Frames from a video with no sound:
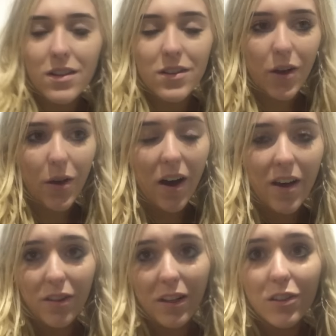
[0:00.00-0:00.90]
So
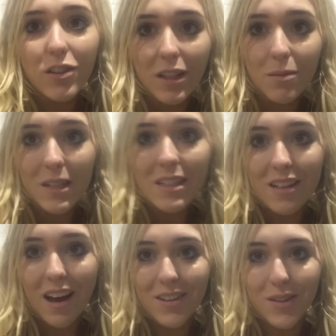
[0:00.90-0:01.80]
I've literally been
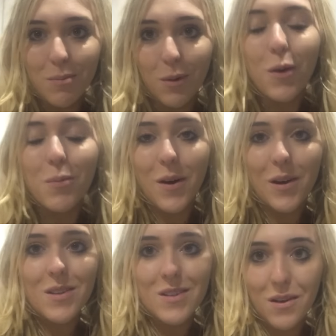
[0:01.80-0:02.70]
sat doing blog
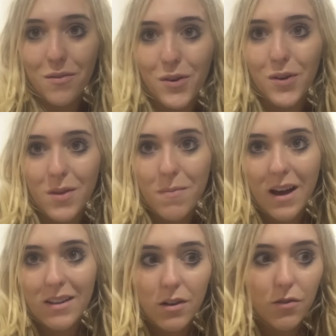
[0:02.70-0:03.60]
posts for the
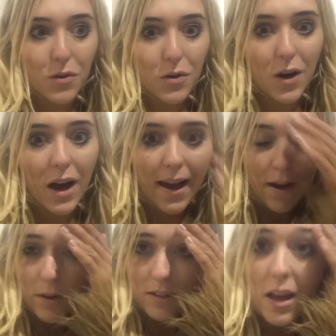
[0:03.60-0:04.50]
past 4
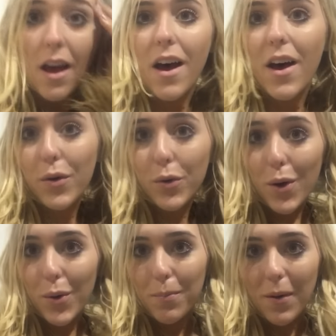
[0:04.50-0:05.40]
hours.
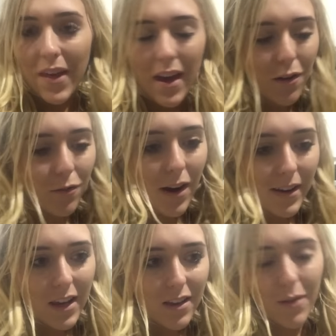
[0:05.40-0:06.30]
Whew, but they are
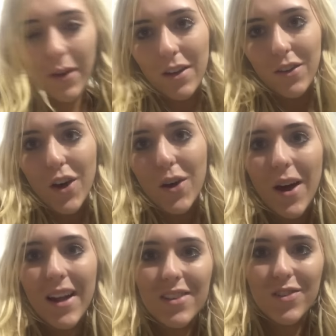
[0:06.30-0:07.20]
ready, so I can go
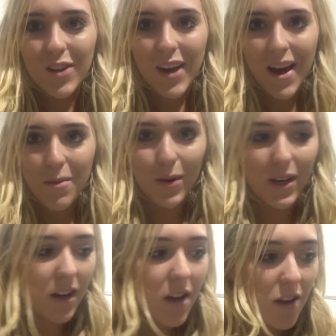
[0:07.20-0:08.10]
and enjoy
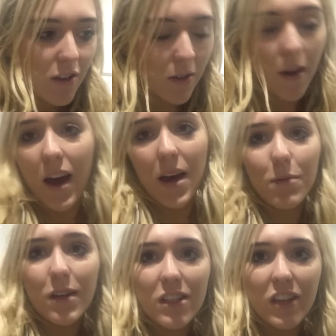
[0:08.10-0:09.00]
Hamburg. So
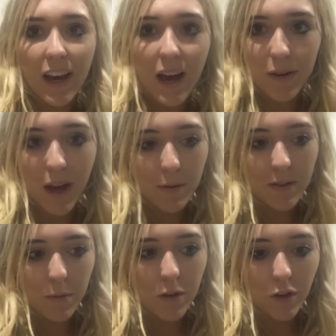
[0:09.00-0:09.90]
I'm gonna check out now
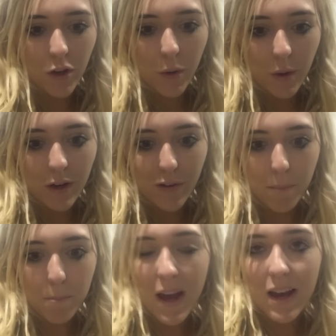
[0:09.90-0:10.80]
because I'm gonna go and
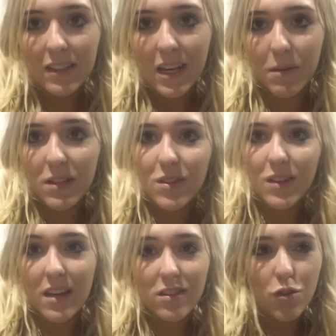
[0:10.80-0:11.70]
grab Matt, take my
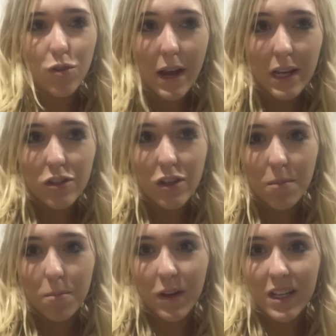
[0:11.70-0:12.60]
suitcase, try and
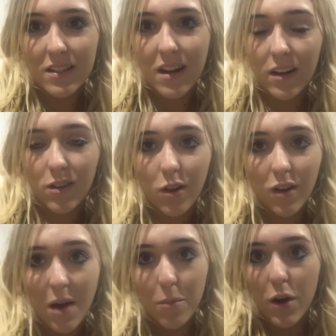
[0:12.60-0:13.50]
gym, but it's 9
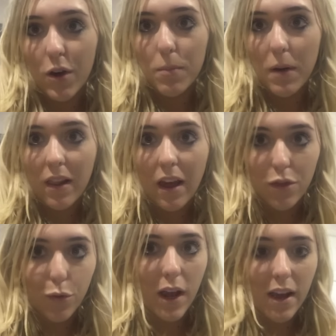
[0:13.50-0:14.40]
o'clock and we're up at
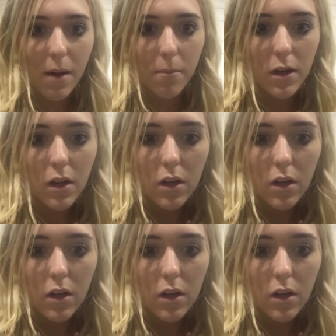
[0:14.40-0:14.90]
like 3 AM.